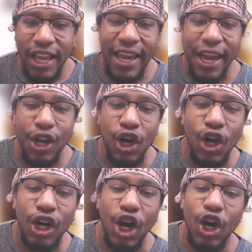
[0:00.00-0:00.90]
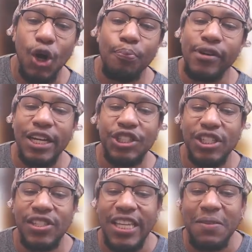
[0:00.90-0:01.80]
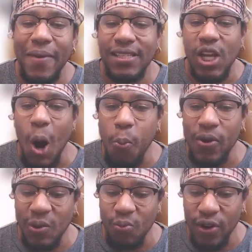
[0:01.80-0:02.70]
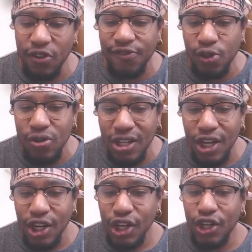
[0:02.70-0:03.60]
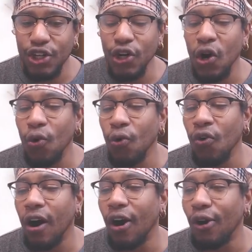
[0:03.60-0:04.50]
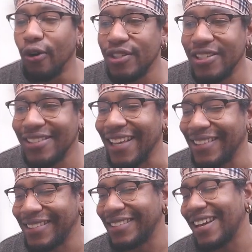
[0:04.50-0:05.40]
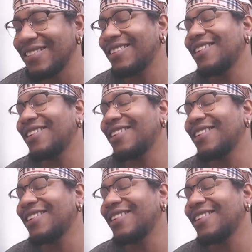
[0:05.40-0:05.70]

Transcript: can hook her precious teammates up with some real food? Gross, Tessia says.